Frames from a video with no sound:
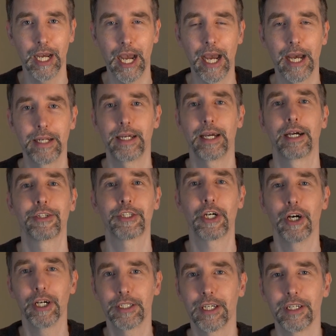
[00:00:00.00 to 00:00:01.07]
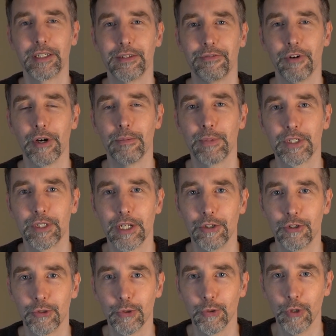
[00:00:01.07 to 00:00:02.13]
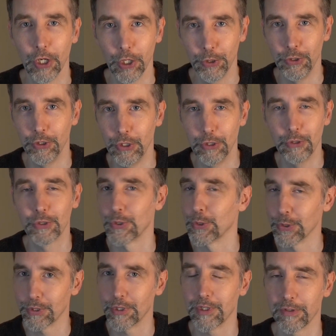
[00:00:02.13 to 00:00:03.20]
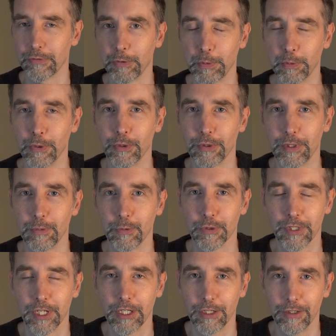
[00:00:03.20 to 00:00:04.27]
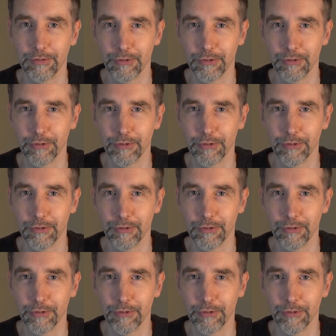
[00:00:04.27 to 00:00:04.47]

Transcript: and how to identify potential new sources of reward that will take you